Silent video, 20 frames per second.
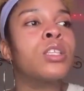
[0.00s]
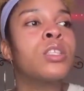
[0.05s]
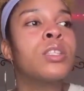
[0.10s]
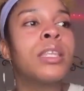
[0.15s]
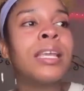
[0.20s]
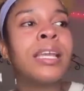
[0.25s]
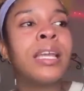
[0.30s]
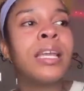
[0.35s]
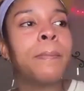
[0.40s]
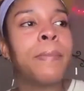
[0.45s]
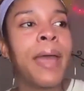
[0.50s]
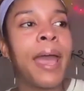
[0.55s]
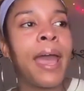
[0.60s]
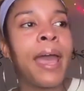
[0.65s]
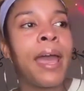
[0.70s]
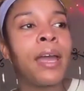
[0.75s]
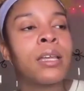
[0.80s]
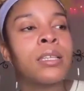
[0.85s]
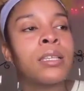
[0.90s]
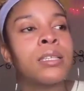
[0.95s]
think
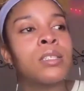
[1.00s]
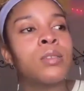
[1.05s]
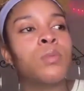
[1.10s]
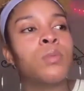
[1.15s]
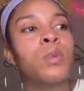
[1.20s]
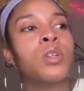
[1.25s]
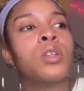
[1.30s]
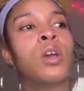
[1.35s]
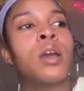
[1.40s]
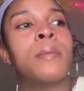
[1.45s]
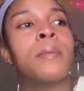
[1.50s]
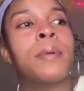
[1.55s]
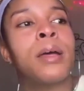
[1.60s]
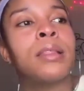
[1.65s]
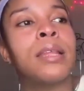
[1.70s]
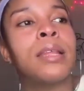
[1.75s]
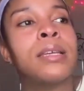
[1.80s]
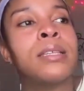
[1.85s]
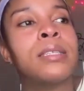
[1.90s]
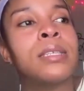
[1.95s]
back, since we were talking about
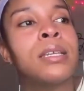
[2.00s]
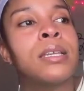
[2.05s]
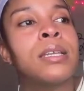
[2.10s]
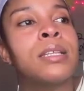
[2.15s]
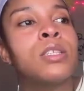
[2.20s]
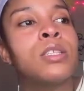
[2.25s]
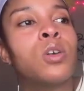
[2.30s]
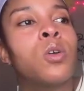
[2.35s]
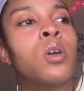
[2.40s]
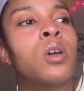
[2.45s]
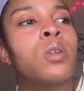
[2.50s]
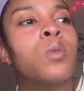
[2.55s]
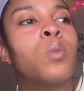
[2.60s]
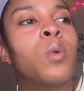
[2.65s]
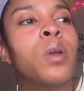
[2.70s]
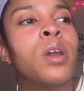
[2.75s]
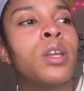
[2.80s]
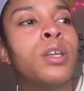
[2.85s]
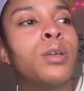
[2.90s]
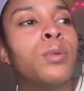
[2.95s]
lessons, on
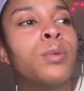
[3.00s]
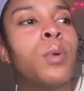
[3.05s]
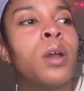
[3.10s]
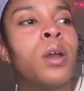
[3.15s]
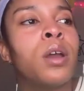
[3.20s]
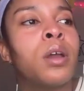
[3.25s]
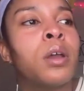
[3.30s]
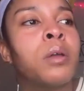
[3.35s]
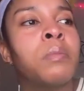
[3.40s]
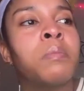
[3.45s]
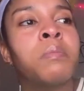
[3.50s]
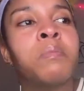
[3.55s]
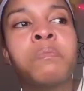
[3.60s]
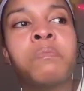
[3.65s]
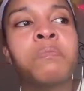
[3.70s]
where you were